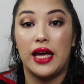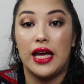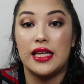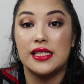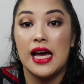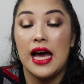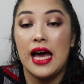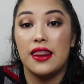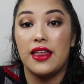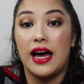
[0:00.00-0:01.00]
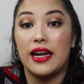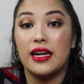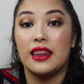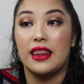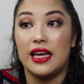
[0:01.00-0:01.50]
is that
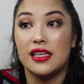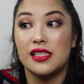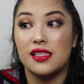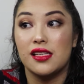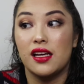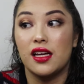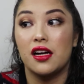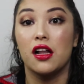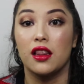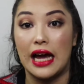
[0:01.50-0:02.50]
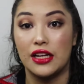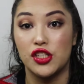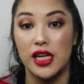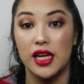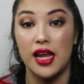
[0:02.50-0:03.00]
this
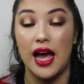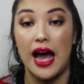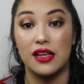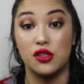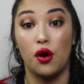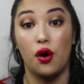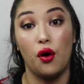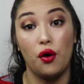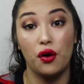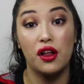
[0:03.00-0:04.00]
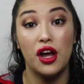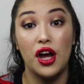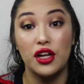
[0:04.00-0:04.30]
collection as a whole